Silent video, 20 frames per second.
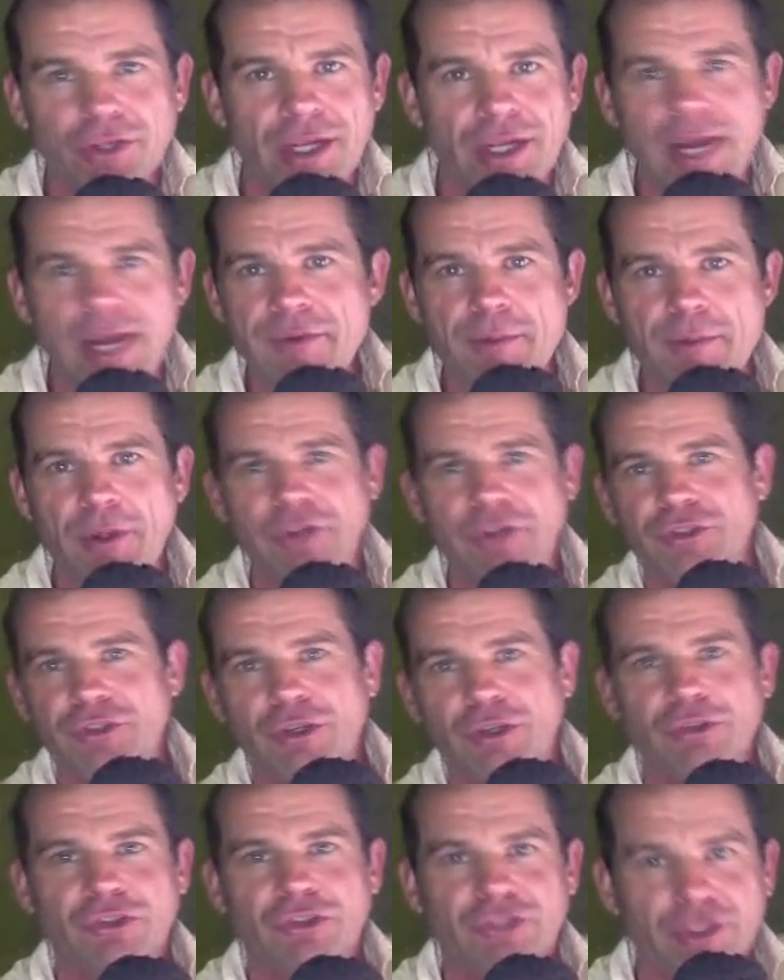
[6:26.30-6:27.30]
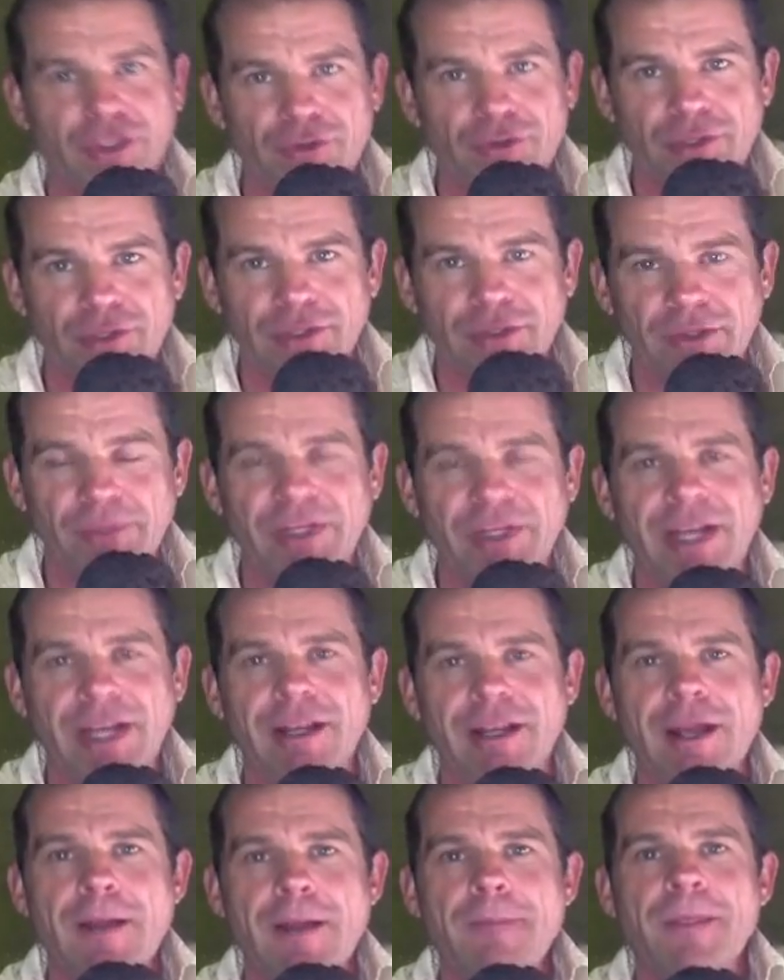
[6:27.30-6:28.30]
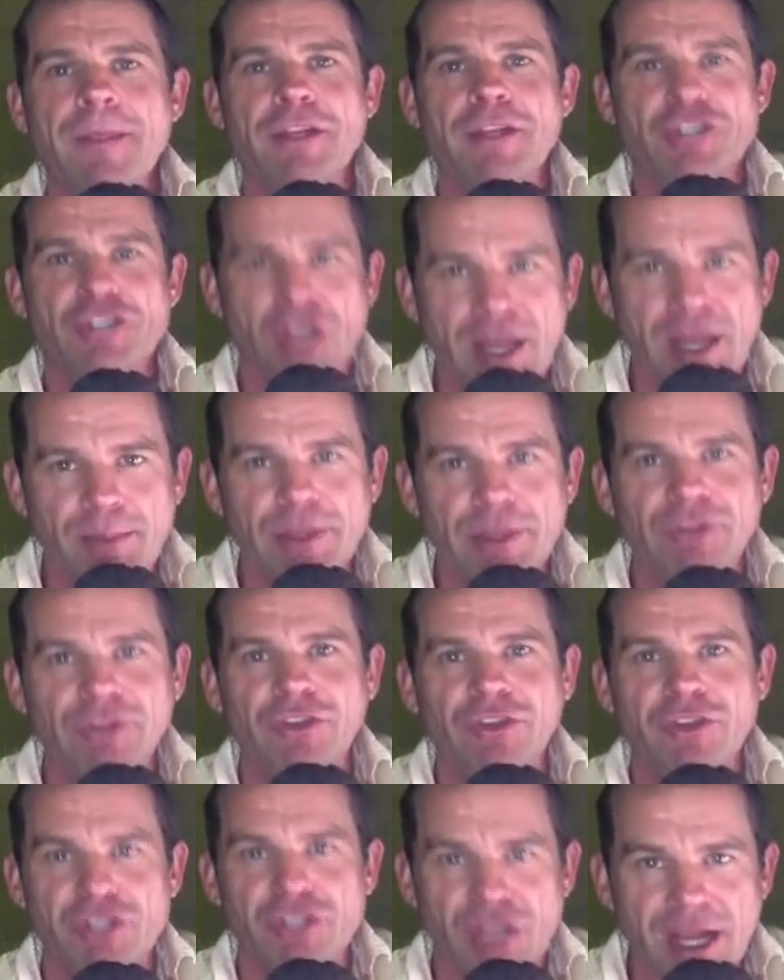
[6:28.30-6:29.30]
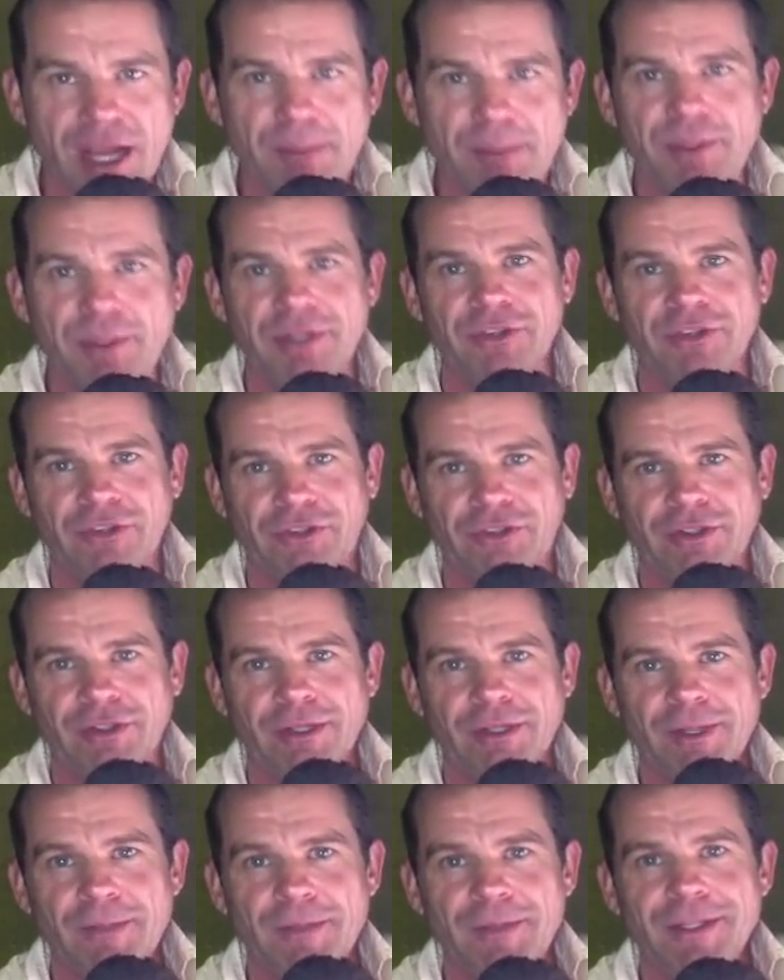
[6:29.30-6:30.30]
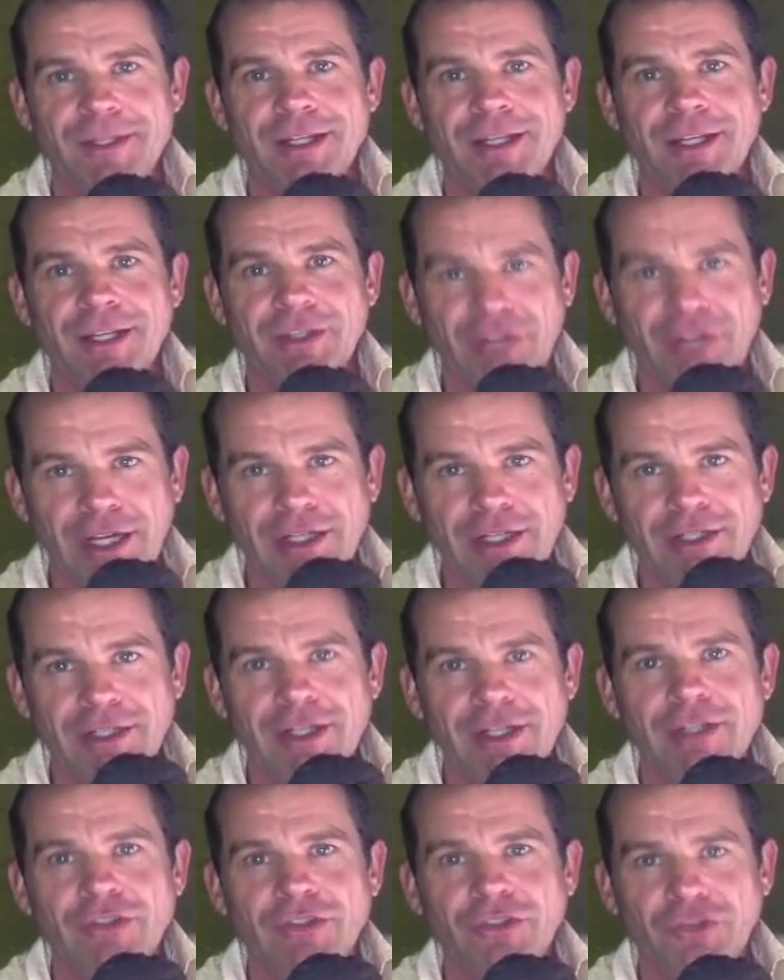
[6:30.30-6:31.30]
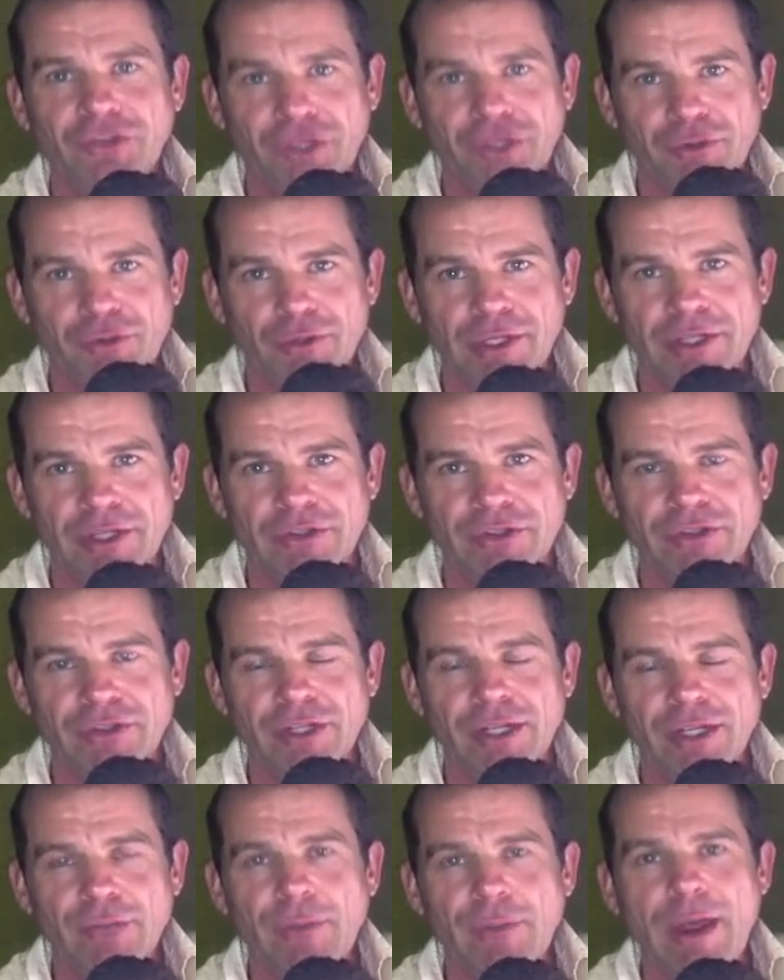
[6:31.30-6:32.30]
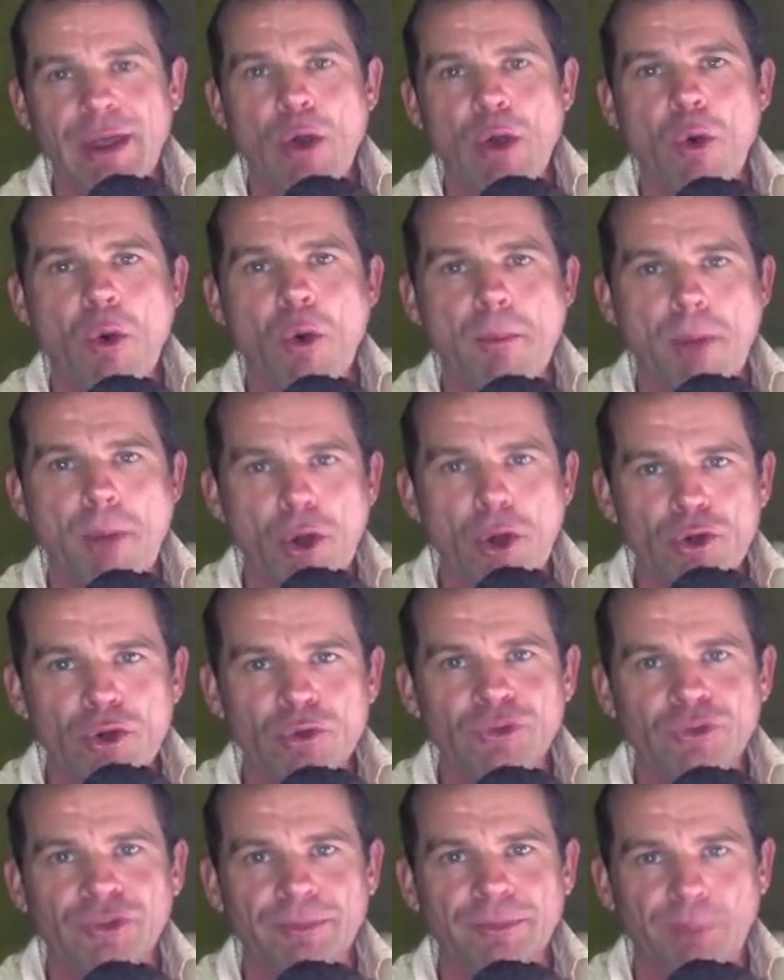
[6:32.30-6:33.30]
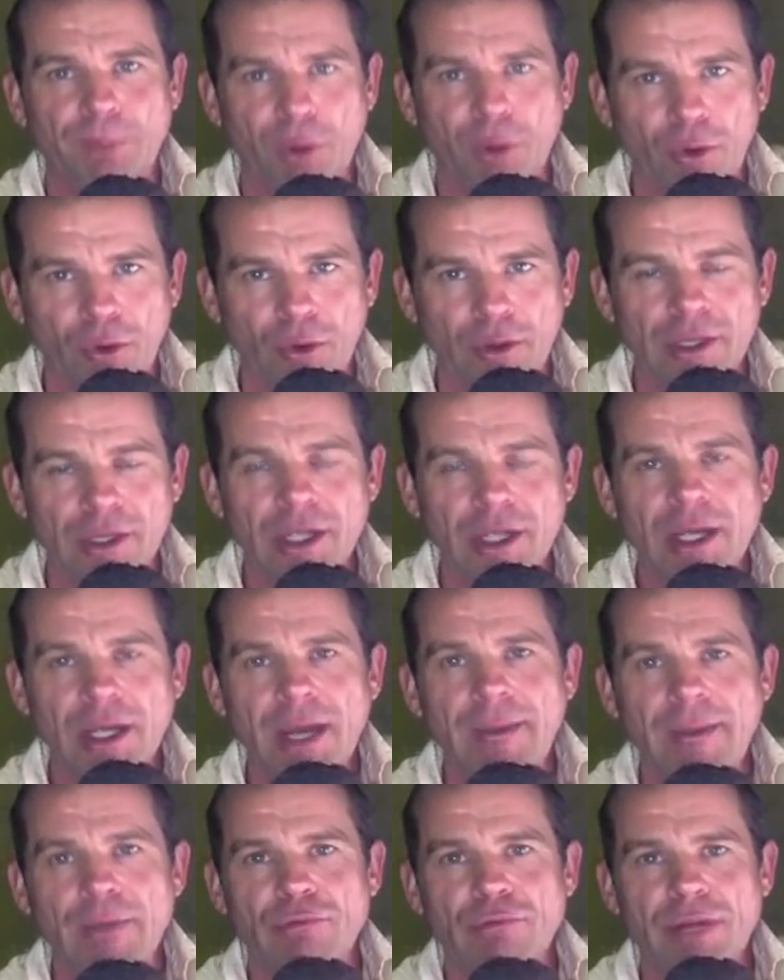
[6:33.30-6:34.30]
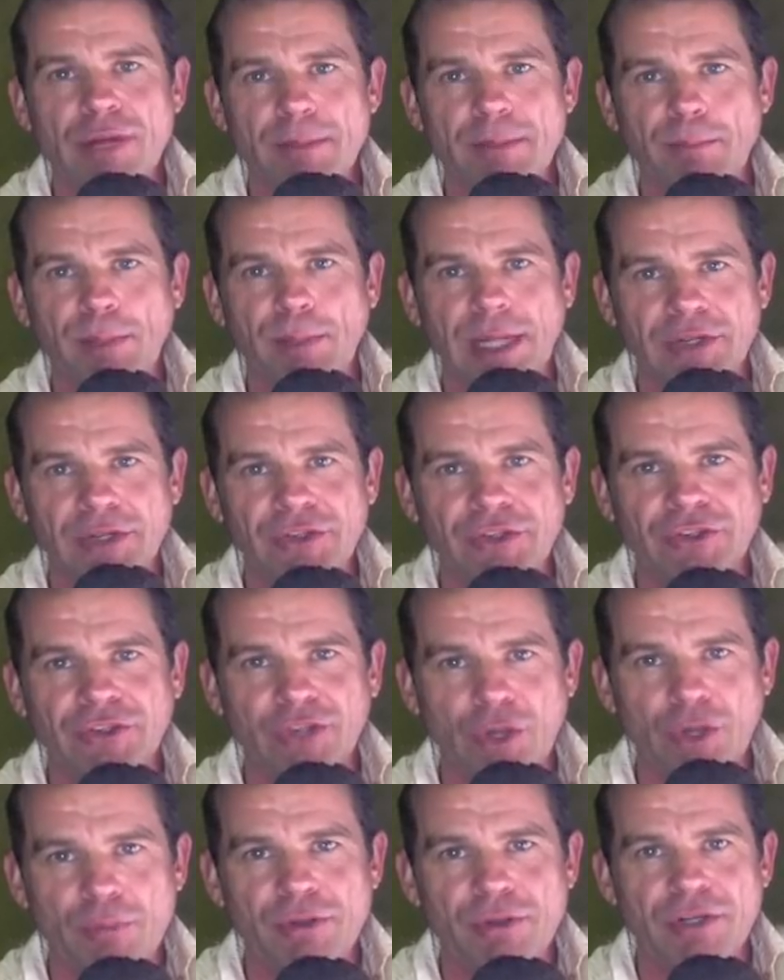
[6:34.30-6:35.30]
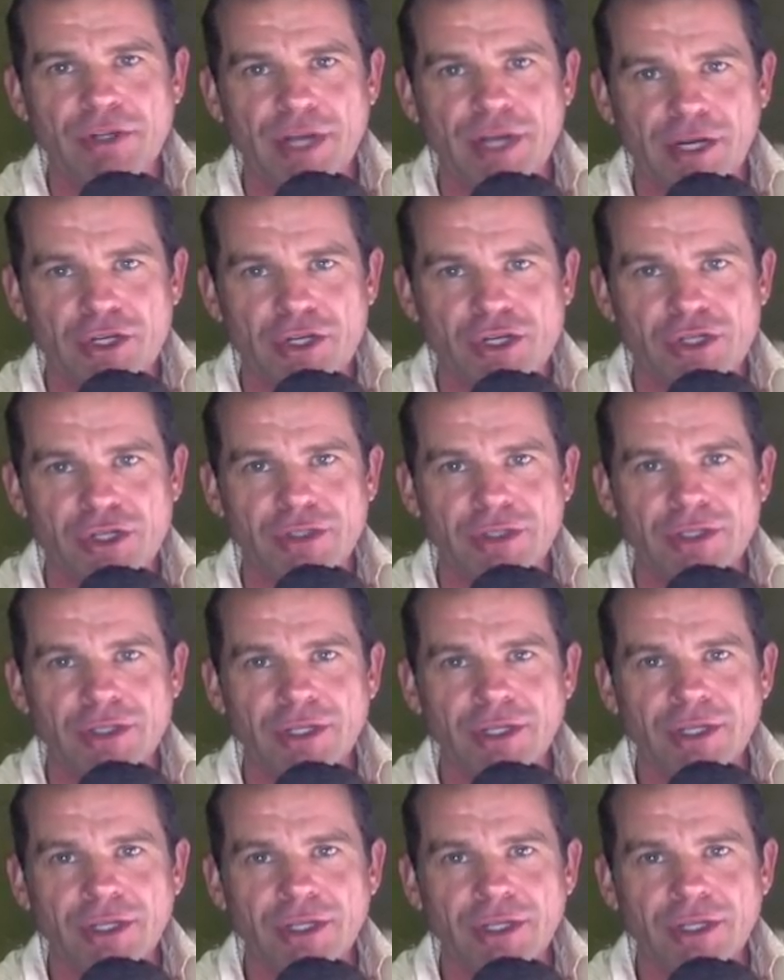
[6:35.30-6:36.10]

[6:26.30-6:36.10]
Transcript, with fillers: Everybody's not on steroids. I'm saying the champions of the champions are taking steroids for that hormonal support and that red blood cell production